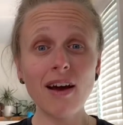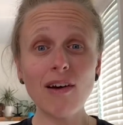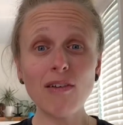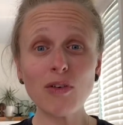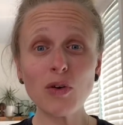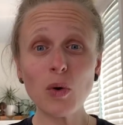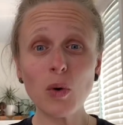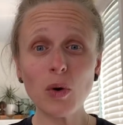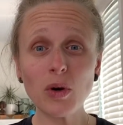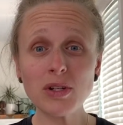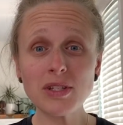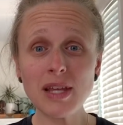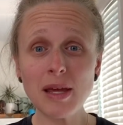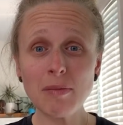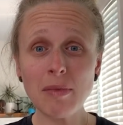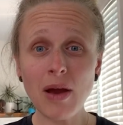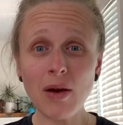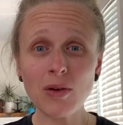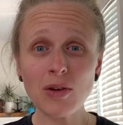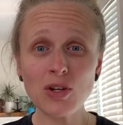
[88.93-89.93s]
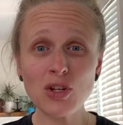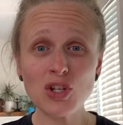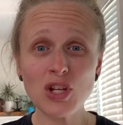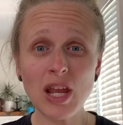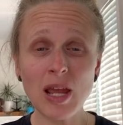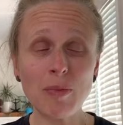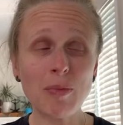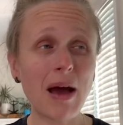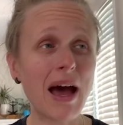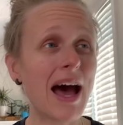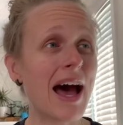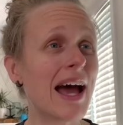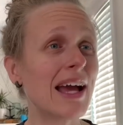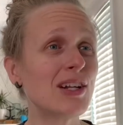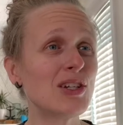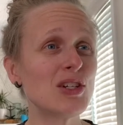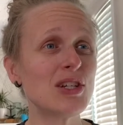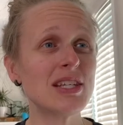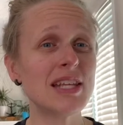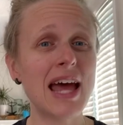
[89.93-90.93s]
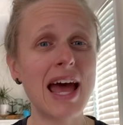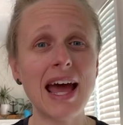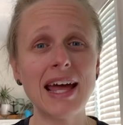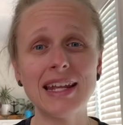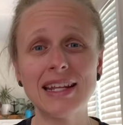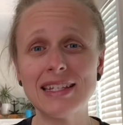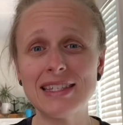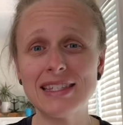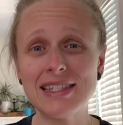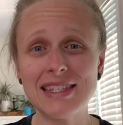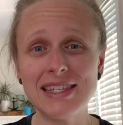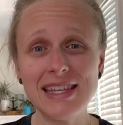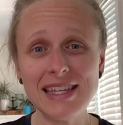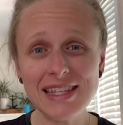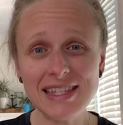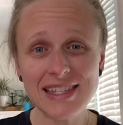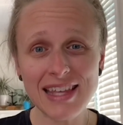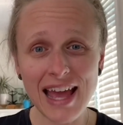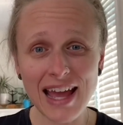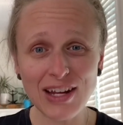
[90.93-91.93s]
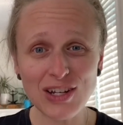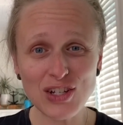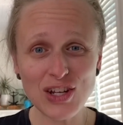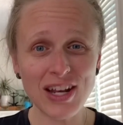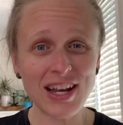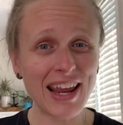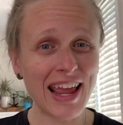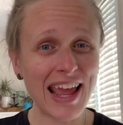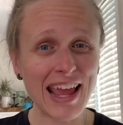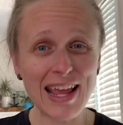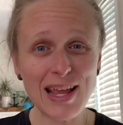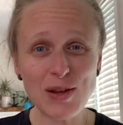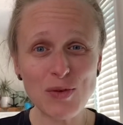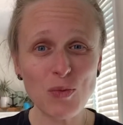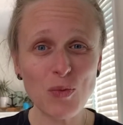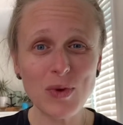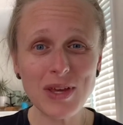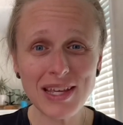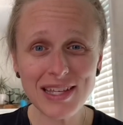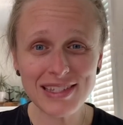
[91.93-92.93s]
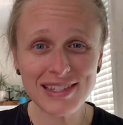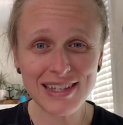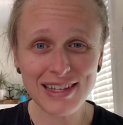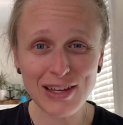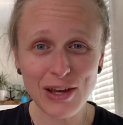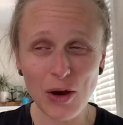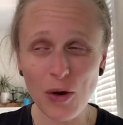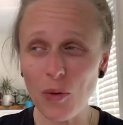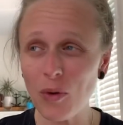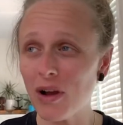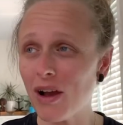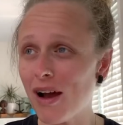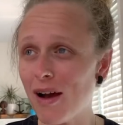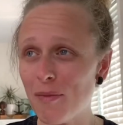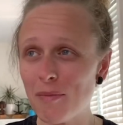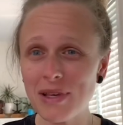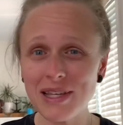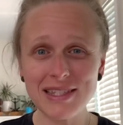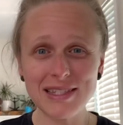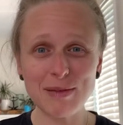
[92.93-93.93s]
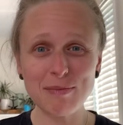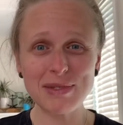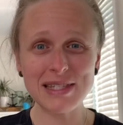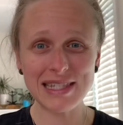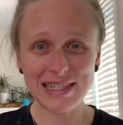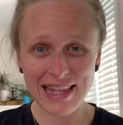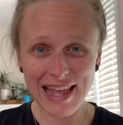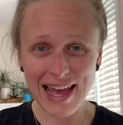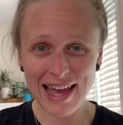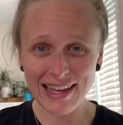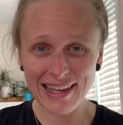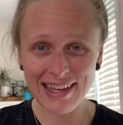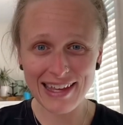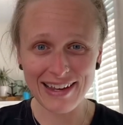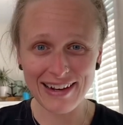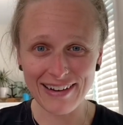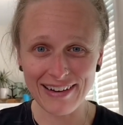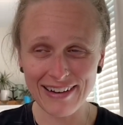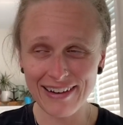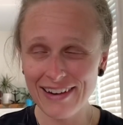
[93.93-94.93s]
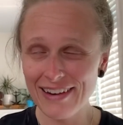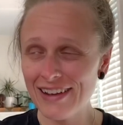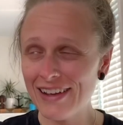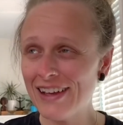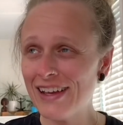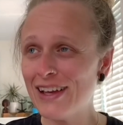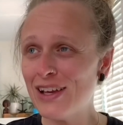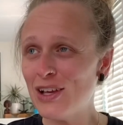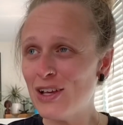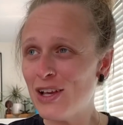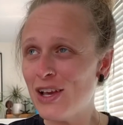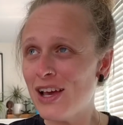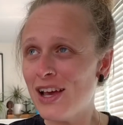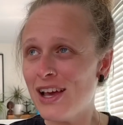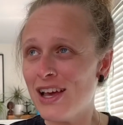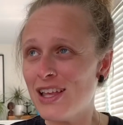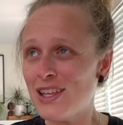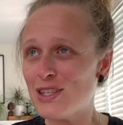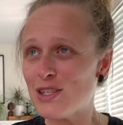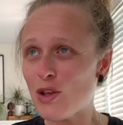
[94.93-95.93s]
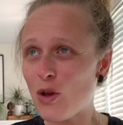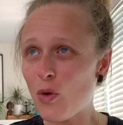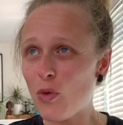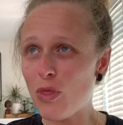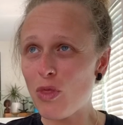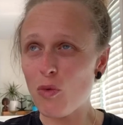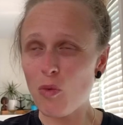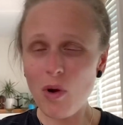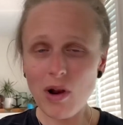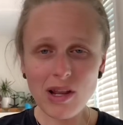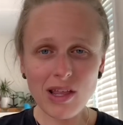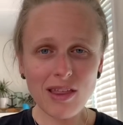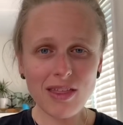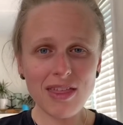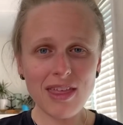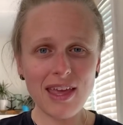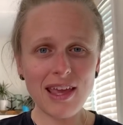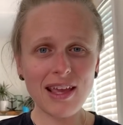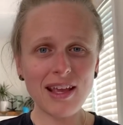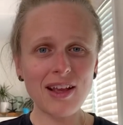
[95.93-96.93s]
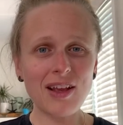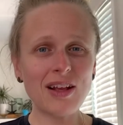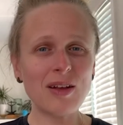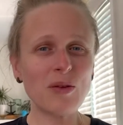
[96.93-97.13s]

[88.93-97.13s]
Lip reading: of course I'm out of shape. I just had a C-section 8 weeks ago. Cut me some slack here. So the running thing,